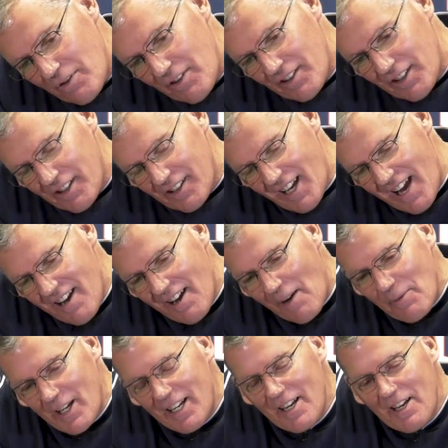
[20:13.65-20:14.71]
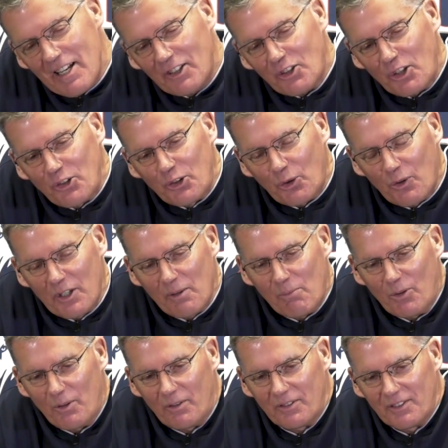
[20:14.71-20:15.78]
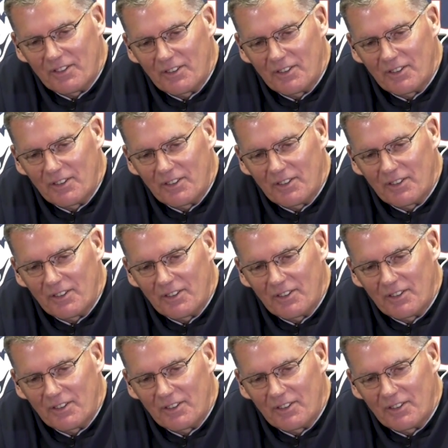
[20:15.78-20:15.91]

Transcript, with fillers: I mean, it's enjoyable,